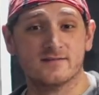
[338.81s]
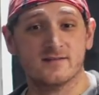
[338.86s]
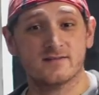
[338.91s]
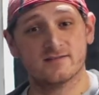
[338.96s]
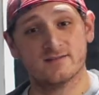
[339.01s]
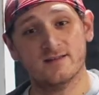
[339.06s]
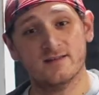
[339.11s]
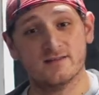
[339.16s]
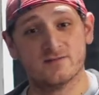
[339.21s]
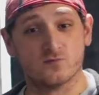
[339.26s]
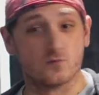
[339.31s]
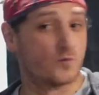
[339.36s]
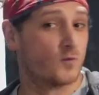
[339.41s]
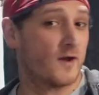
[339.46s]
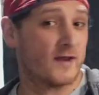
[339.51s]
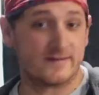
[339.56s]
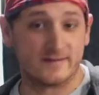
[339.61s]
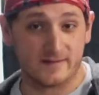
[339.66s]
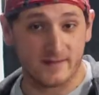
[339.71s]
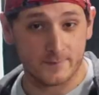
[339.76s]
This needs
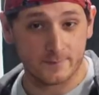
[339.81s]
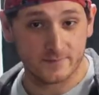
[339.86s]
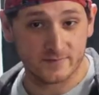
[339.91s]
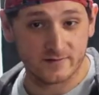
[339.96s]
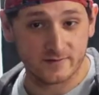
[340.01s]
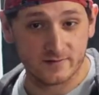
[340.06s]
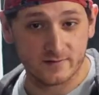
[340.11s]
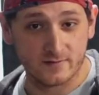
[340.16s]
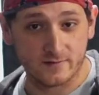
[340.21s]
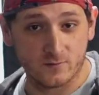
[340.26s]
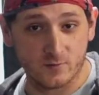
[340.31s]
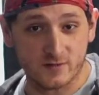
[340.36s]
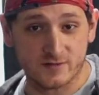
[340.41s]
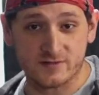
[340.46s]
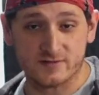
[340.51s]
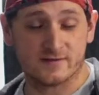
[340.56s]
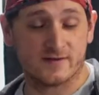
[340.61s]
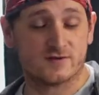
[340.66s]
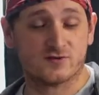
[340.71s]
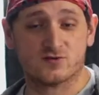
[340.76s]
Red Lips, which
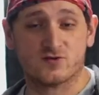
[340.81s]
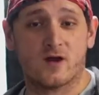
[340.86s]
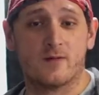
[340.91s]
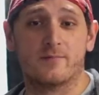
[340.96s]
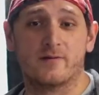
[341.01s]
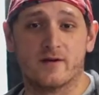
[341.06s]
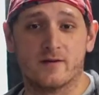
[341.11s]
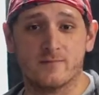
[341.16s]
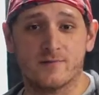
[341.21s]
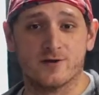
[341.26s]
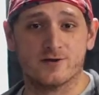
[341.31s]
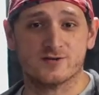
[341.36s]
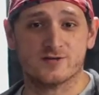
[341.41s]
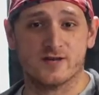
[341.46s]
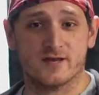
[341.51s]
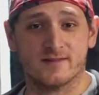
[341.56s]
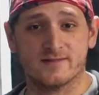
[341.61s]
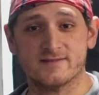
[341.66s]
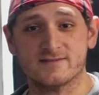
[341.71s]
is like strawberry milkshake.